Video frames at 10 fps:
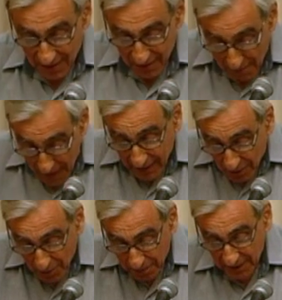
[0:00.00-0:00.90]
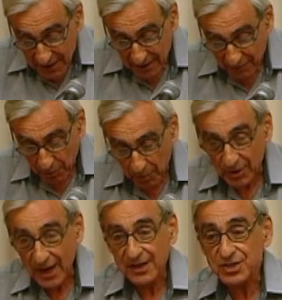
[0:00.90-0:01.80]
The men who pleaded for
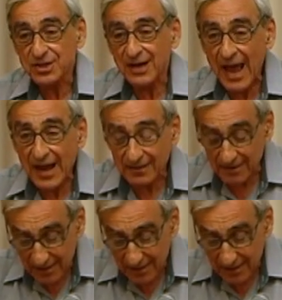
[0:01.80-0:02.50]
protection acted